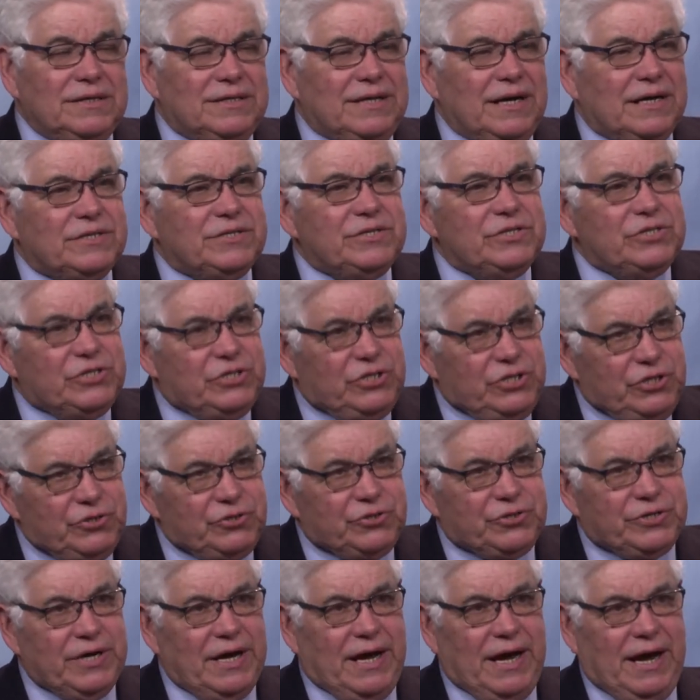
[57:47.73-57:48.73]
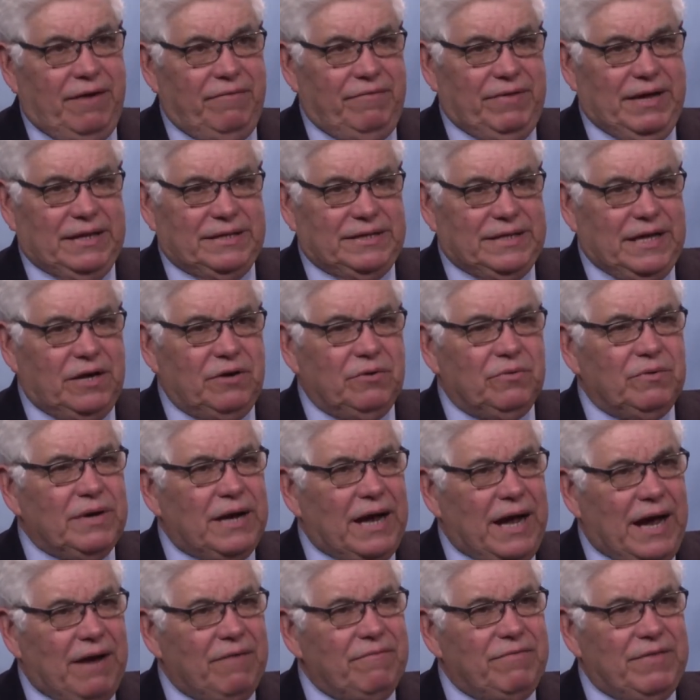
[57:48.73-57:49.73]
Texas used to have that. They
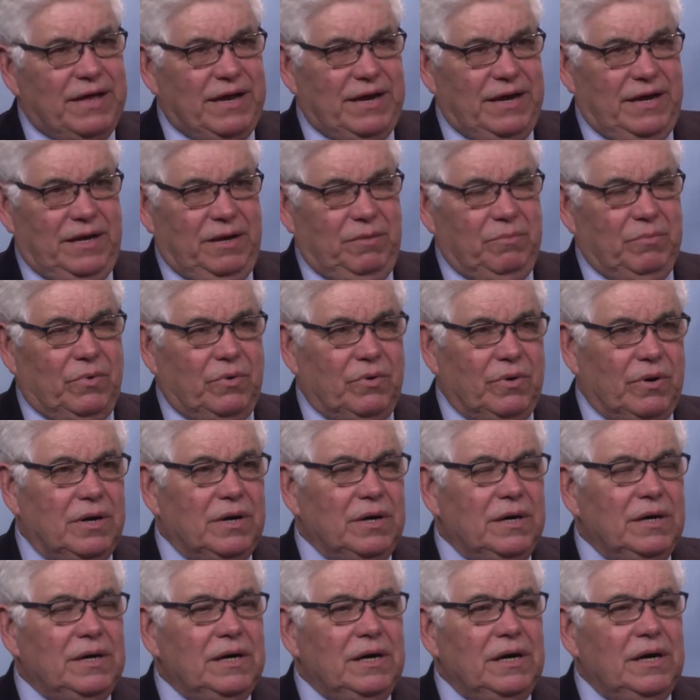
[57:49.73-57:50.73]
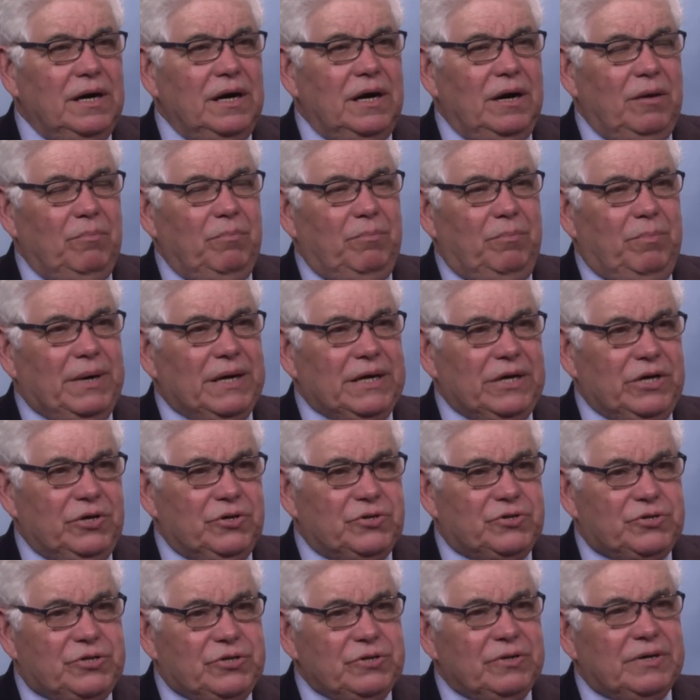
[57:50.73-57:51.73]
don't have that anymore but
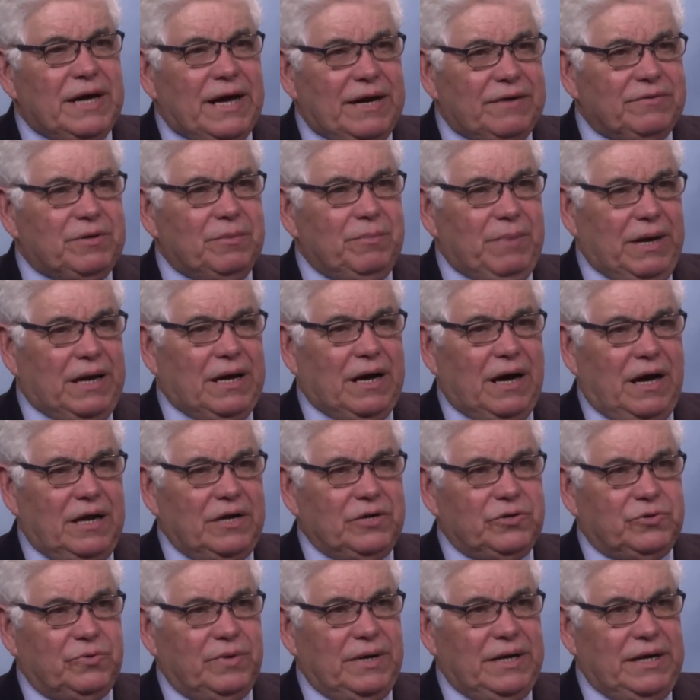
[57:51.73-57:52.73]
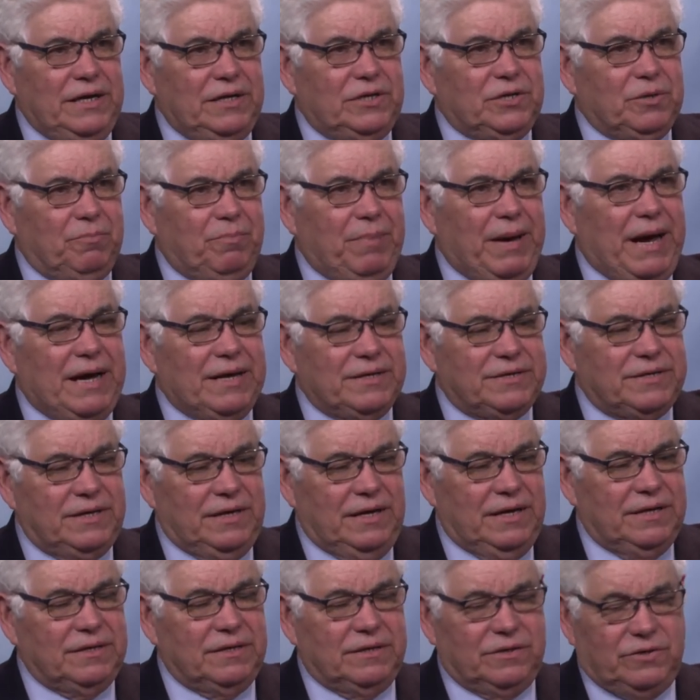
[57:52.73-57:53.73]
you still have to be college ready to pass
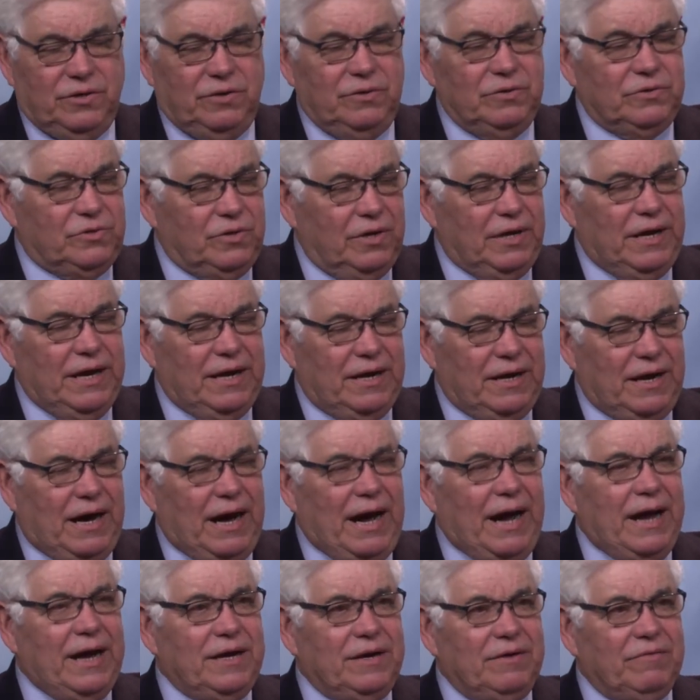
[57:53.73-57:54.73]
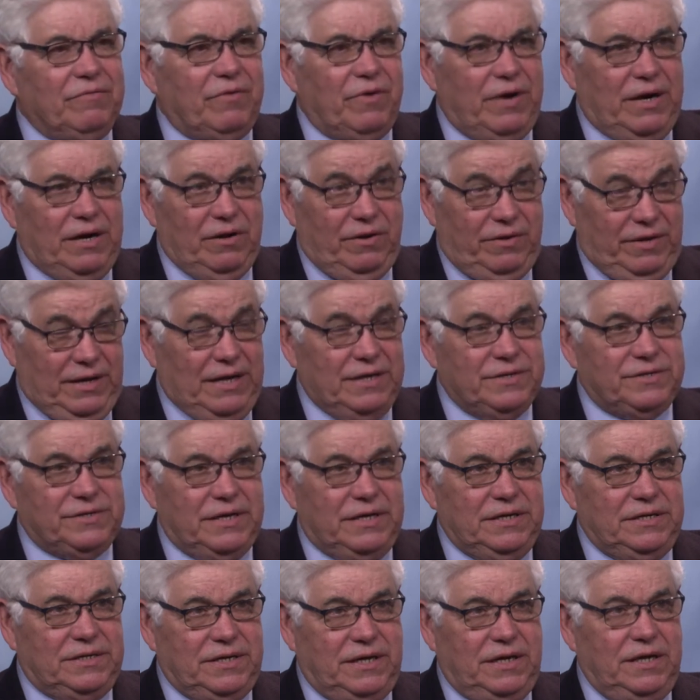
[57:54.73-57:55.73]
the to, to get a high enough grade on the
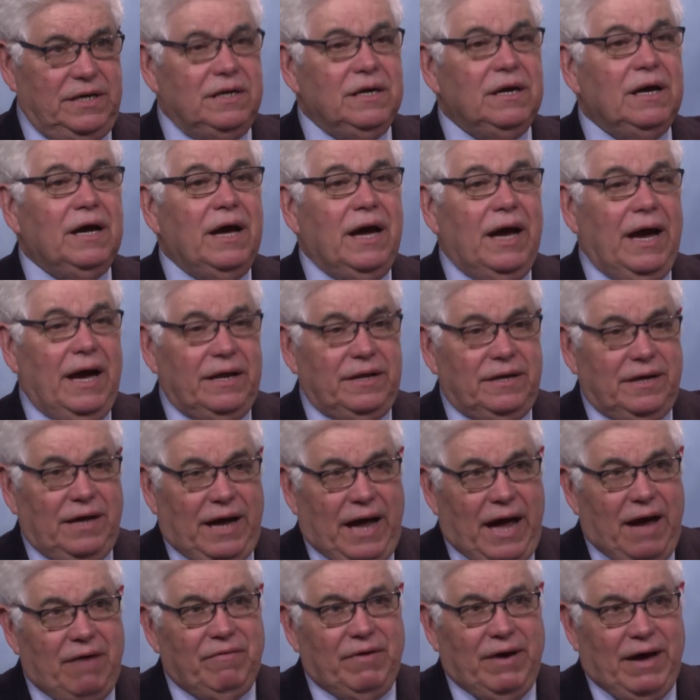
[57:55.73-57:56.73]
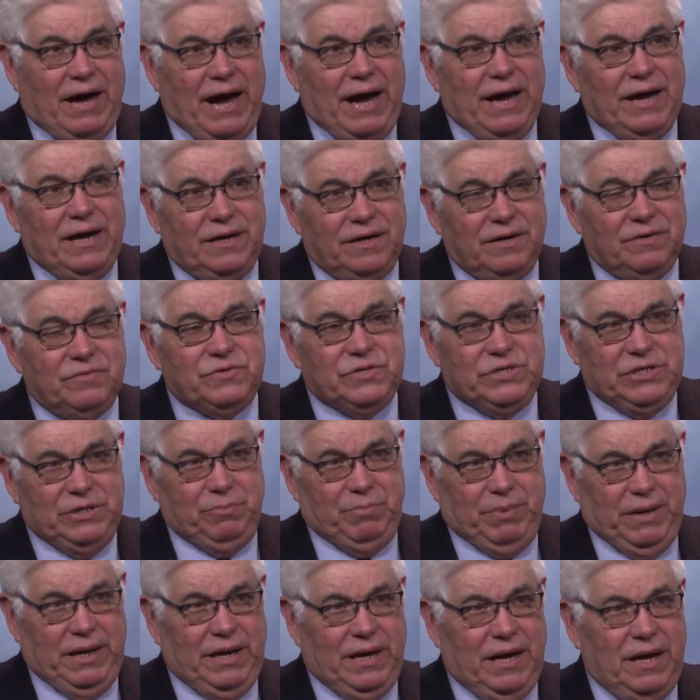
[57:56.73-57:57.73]
SAT and to have a high enough
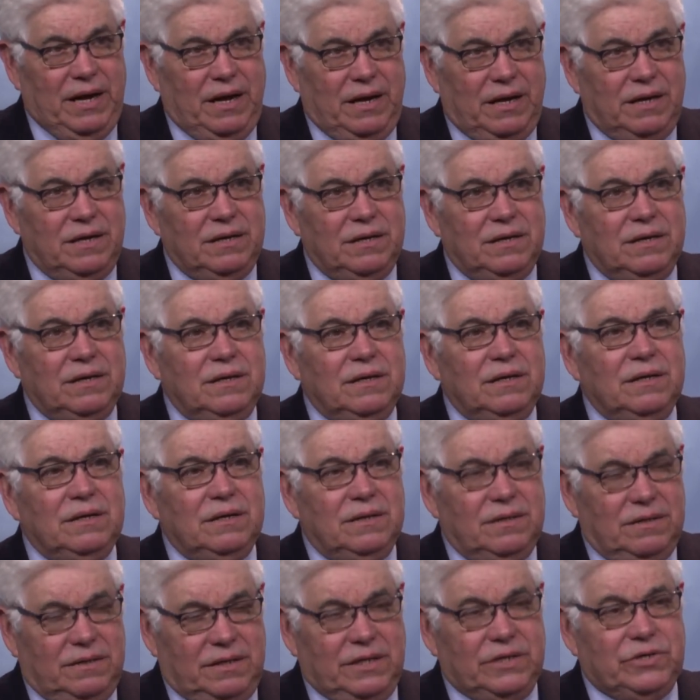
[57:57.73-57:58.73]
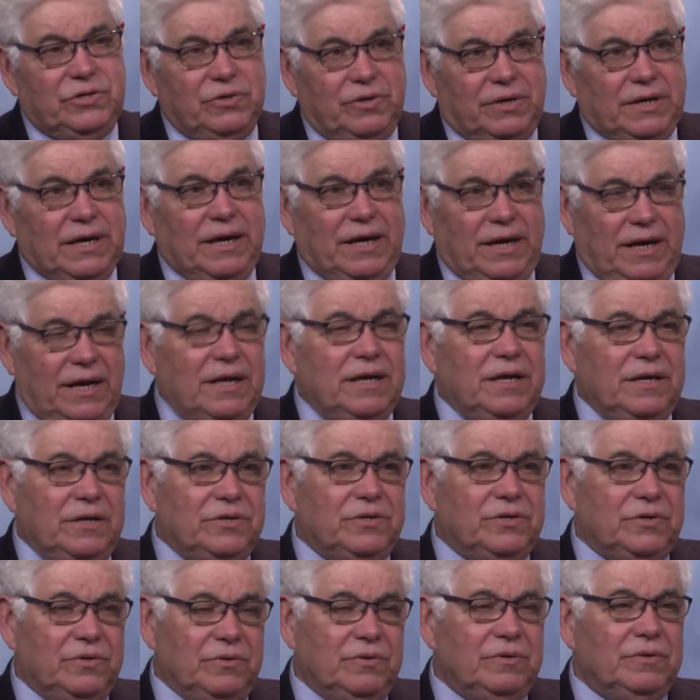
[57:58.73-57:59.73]
GPA that you can get
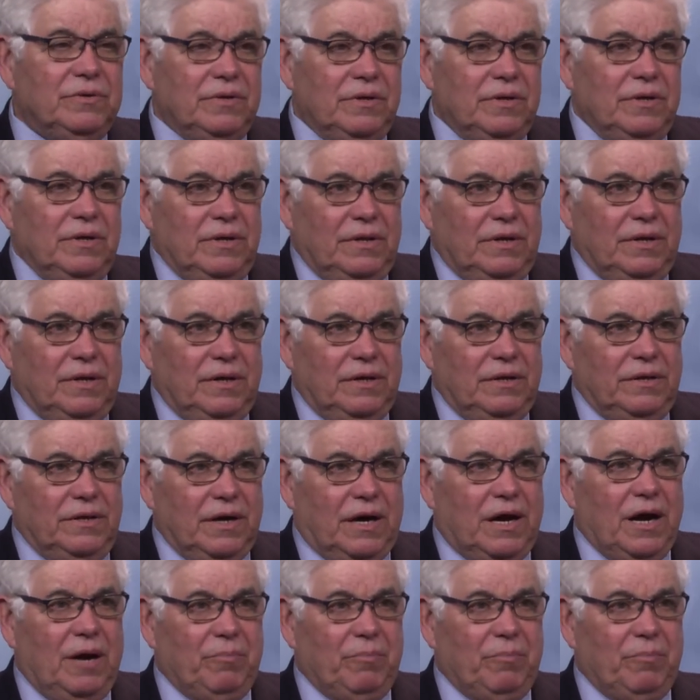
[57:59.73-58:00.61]
into the, the